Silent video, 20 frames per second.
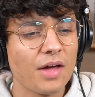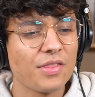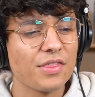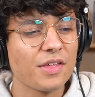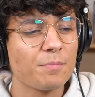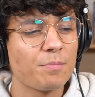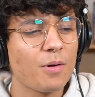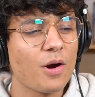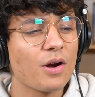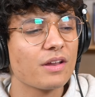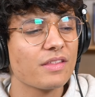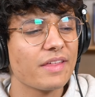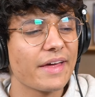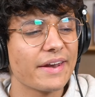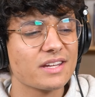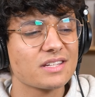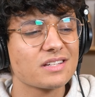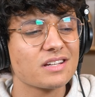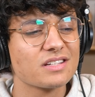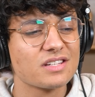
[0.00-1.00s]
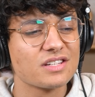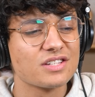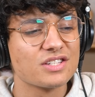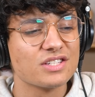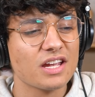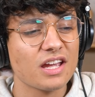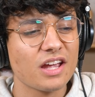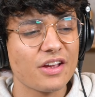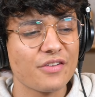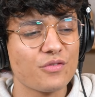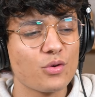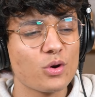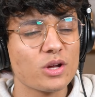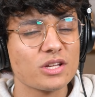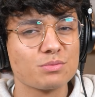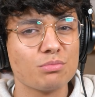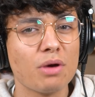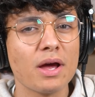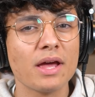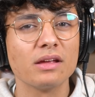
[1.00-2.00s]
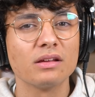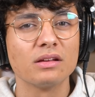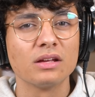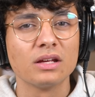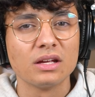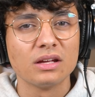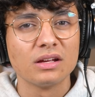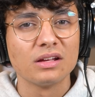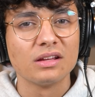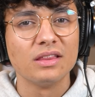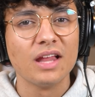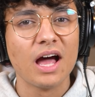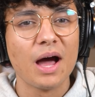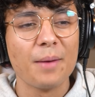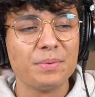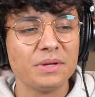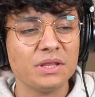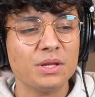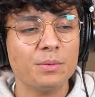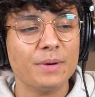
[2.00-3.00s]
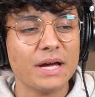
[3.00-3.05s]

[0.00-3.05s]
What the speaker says: I think part of that is because his singing voice might not be the